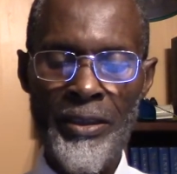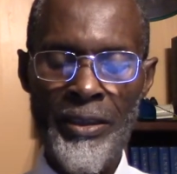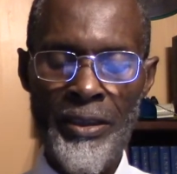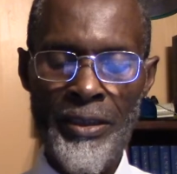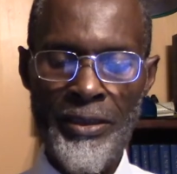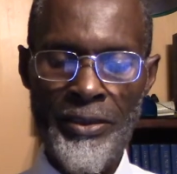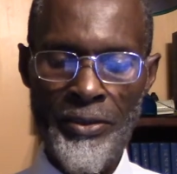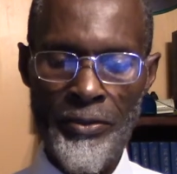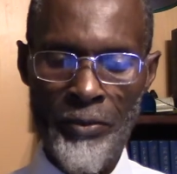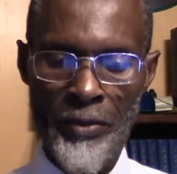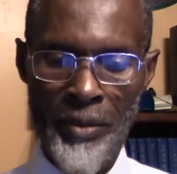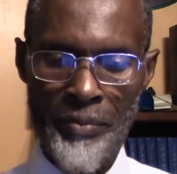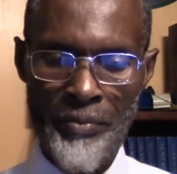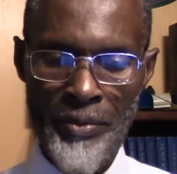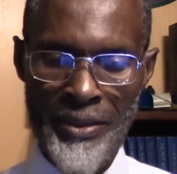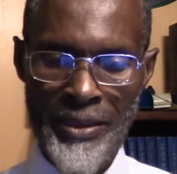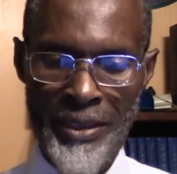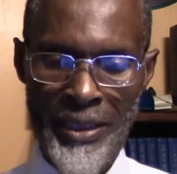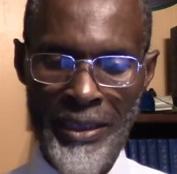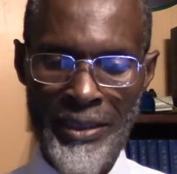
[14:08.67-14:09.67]
is
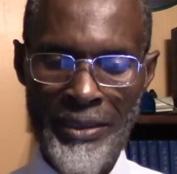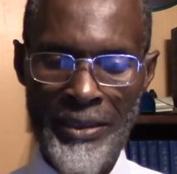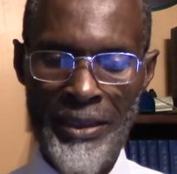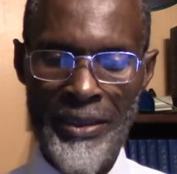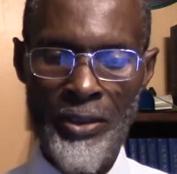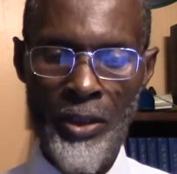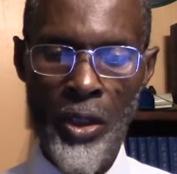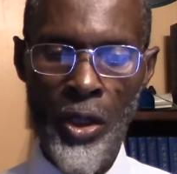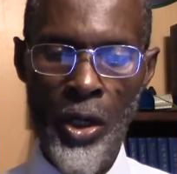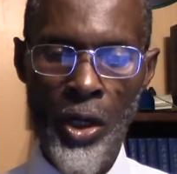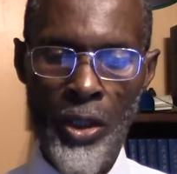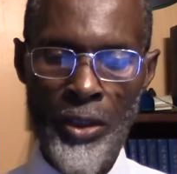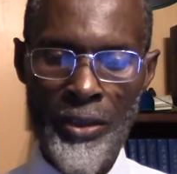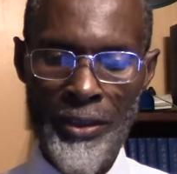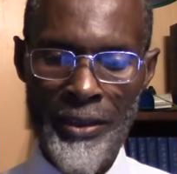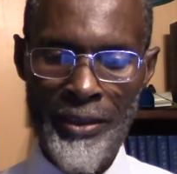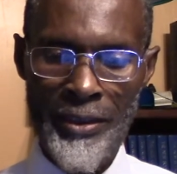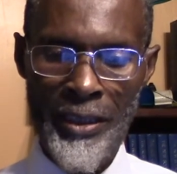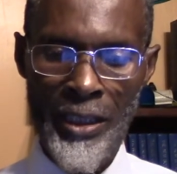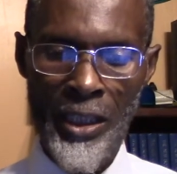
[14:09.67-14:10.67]
represented
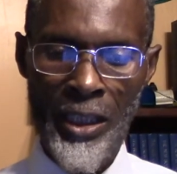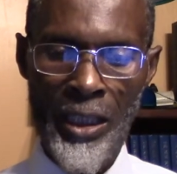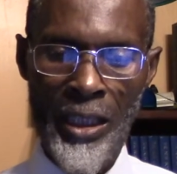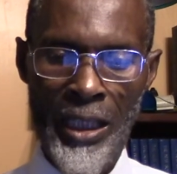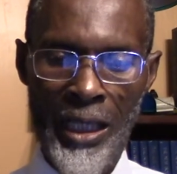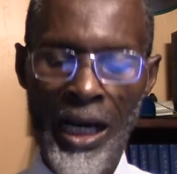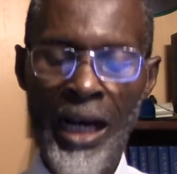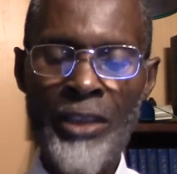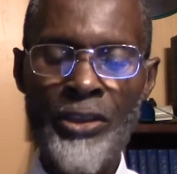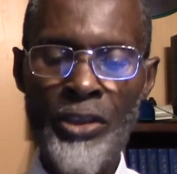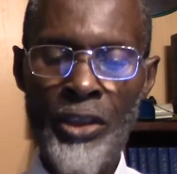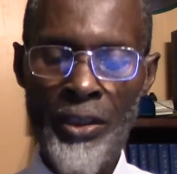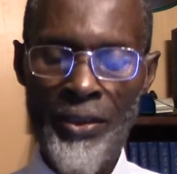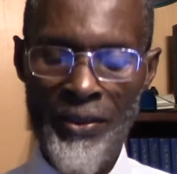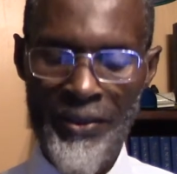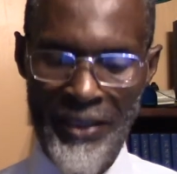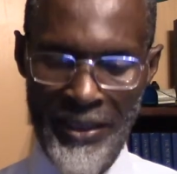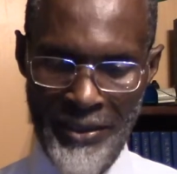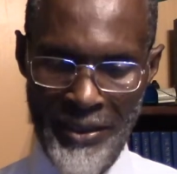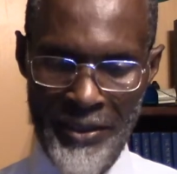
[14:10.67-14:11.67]
under, under
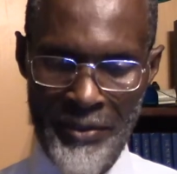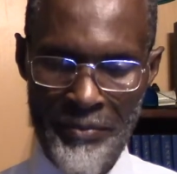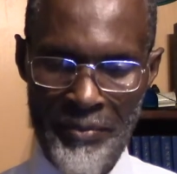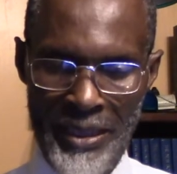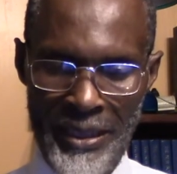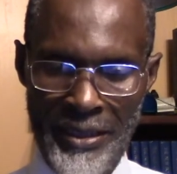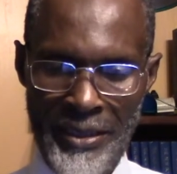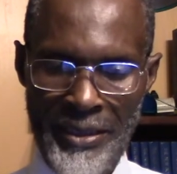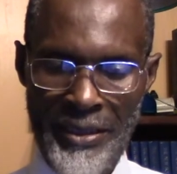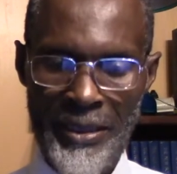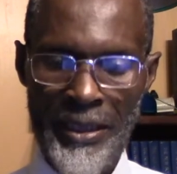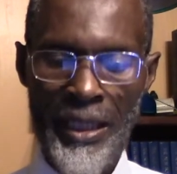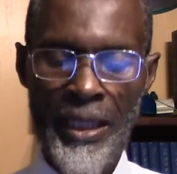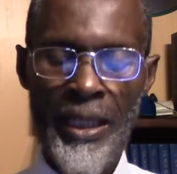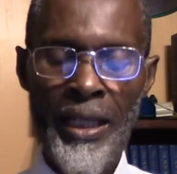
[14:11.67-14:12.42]
this beast.